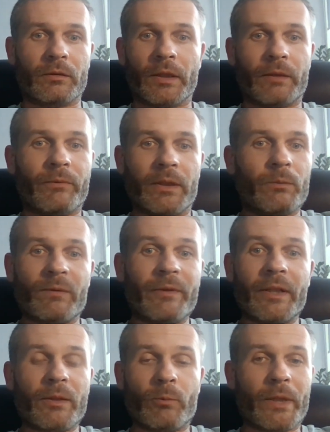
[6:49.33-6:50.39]
Like it was
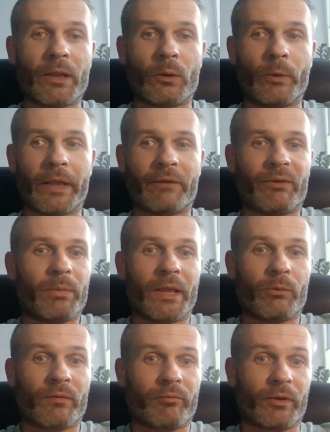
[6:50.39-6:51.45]
very, very quick. Everybody
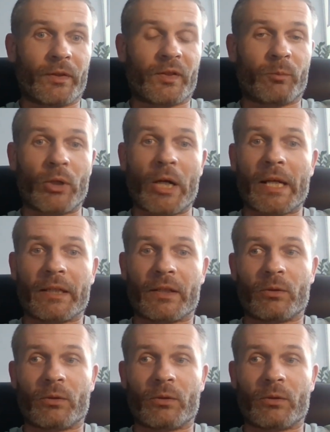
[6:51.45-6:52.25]
was really surprised.